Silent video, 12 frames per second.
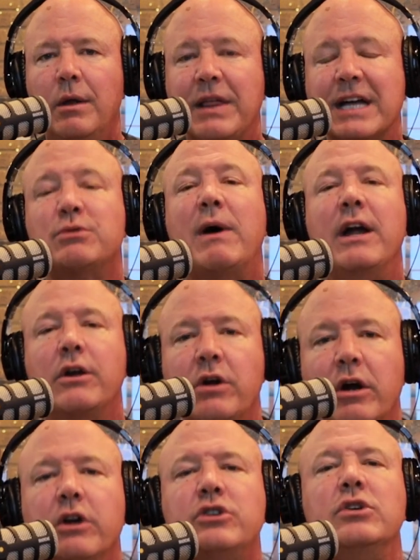That's why I
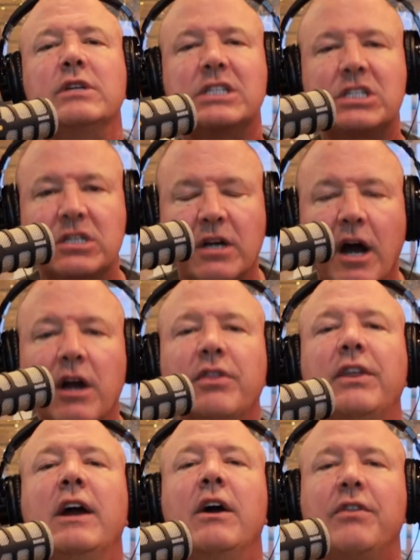encourage you to
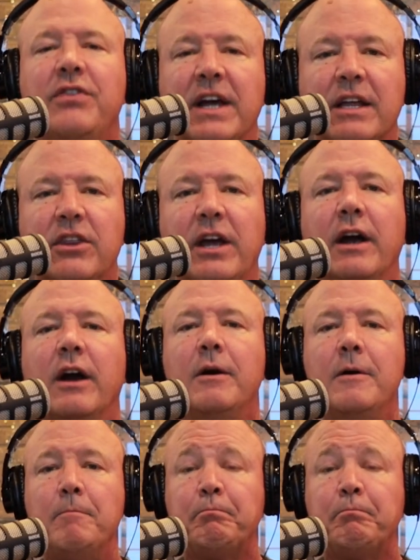start there, think there.